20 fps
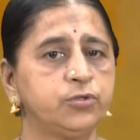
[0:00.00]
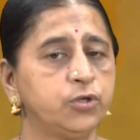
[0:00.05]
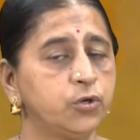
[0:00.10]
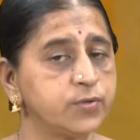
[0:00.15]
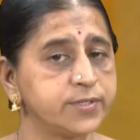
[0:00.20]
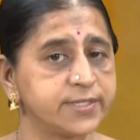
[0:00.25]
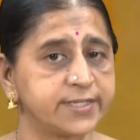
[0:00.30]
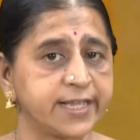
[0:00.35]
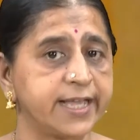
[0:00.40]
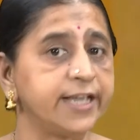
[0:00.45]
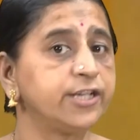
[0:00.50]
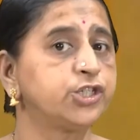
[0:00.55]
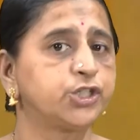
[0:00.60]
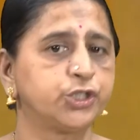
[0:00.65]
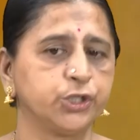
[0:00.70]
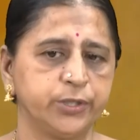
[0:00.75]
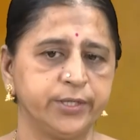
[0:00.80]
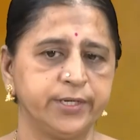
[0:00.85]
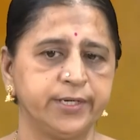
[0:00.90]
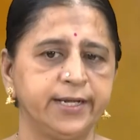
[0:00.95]
don't say
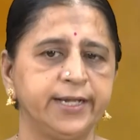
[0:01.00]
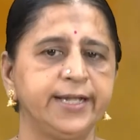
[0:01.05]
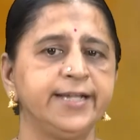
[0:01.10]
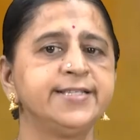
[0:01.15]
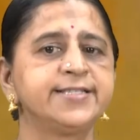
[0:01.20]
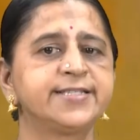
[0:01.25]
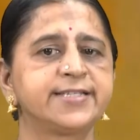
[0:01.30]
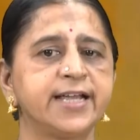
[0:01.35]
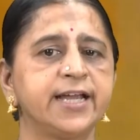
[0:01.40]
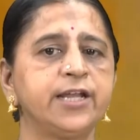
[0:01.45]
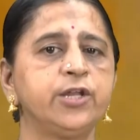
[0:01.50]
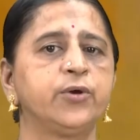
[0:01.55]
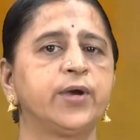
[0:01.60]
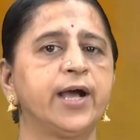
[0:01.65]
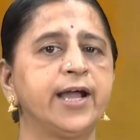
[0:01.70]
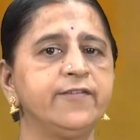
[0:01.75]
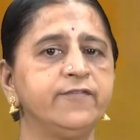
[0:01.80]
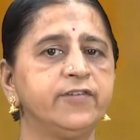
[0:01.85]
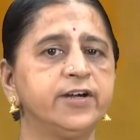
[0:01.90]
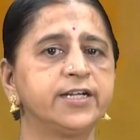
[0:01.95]
should. Instead you
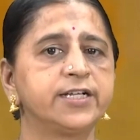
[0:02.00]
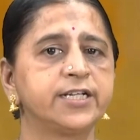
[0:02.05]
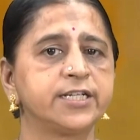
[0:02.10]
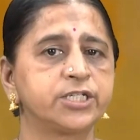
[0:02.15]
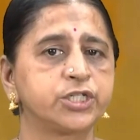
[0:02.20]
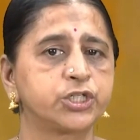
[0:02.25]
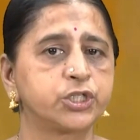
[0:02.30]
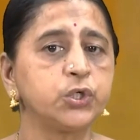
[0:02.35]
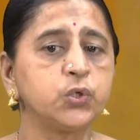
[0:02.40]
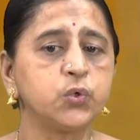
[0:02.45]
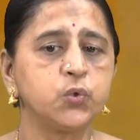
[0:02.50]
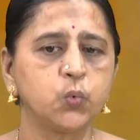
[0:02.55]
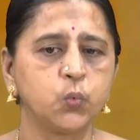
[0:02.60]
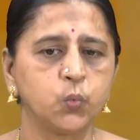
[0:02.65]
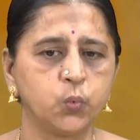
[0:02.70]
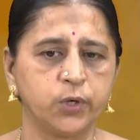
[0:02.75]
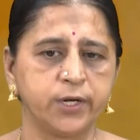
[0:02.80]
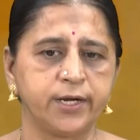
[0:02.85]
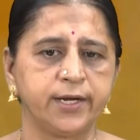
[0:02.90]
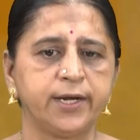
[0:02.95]
convert it to
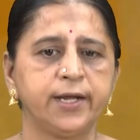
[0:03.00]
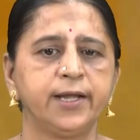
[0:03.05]
would.